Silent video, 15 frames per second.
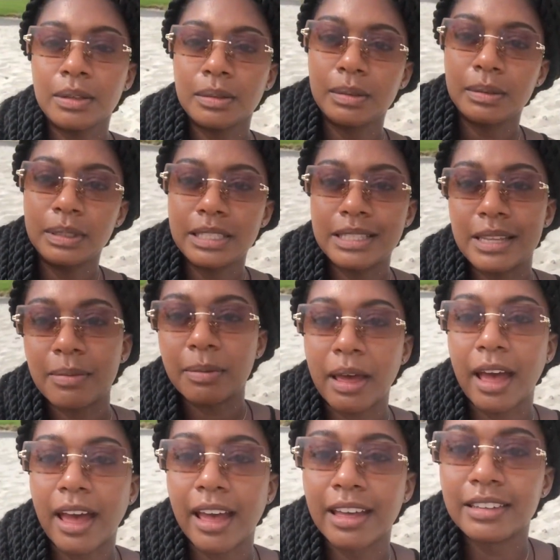What's up
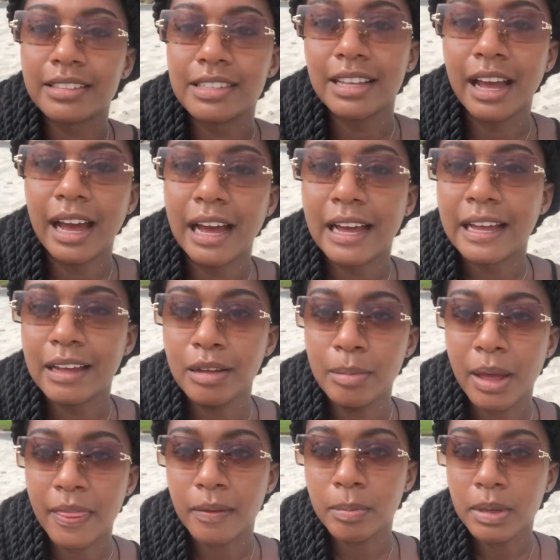guys? I am
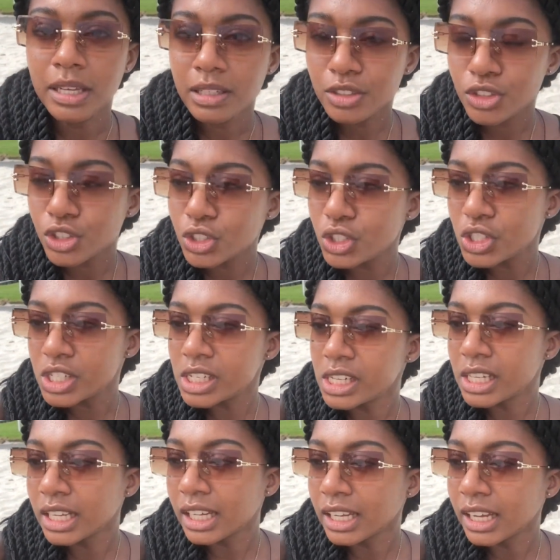at the beach.
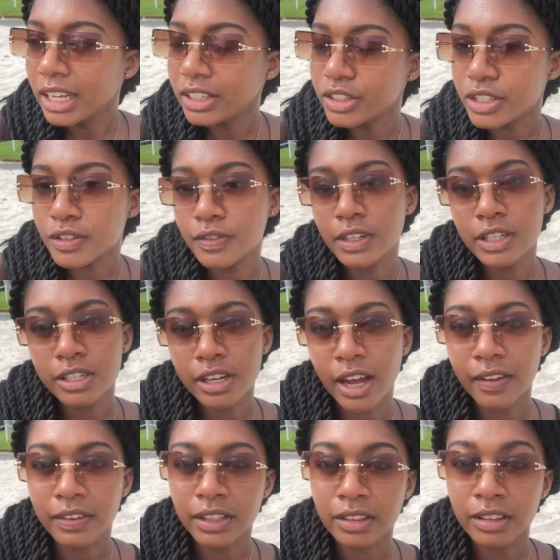Just finished
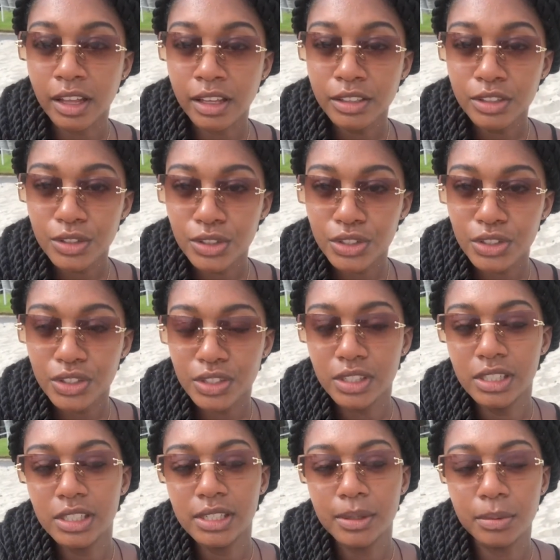having lunch.
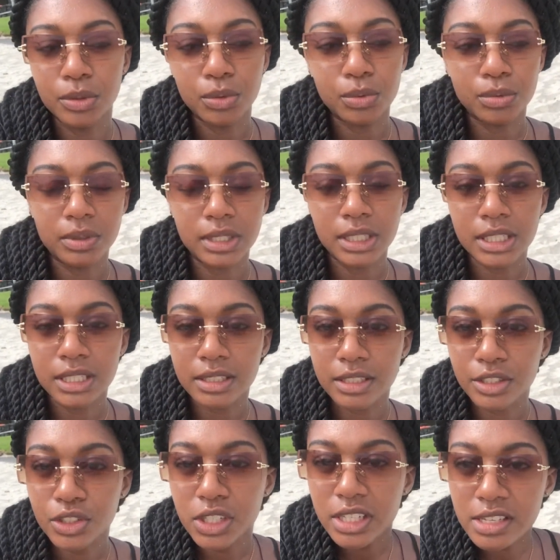It was really
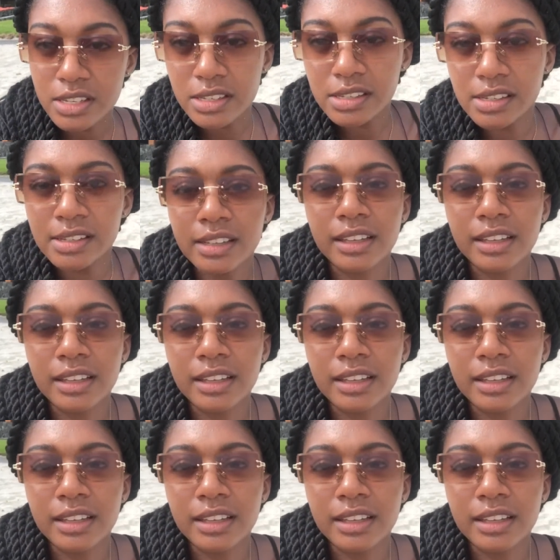delicious.